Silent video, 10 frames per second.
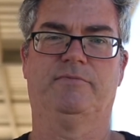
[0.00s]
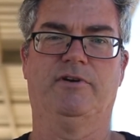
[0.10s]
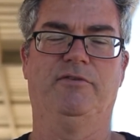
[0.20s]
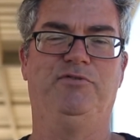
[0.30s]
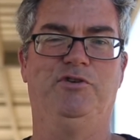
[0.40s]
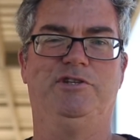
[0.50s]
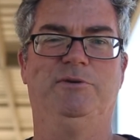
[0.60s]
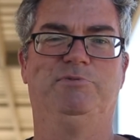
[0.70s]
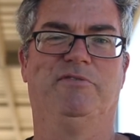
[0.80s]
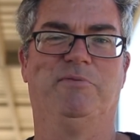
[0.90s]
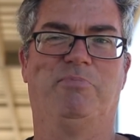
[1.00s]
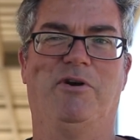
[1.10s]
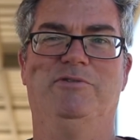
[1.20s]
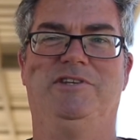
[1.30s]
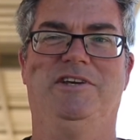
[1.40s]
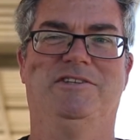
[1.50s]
got a few tips off the pros here,